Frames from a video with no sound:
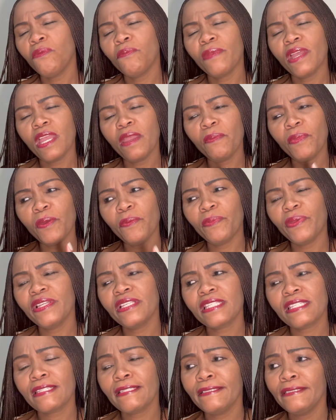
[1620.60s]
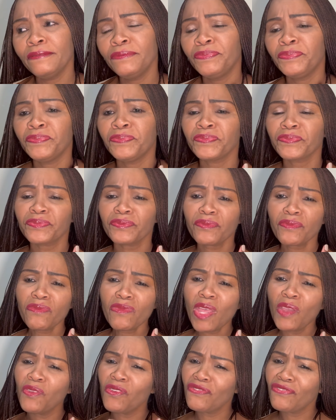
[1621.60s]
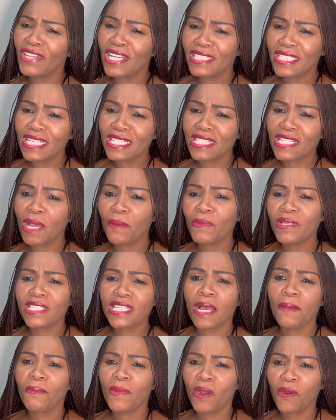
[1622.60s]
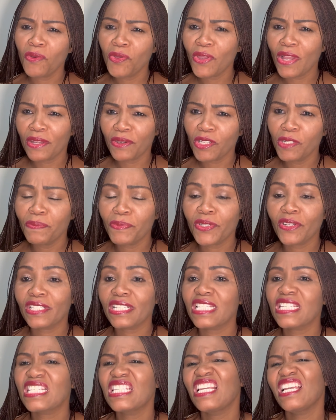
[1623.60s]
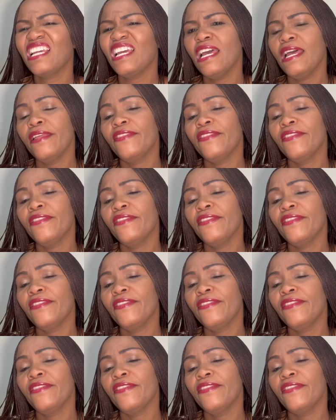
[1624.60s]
maybe BC, you find that somehow you are not progressing,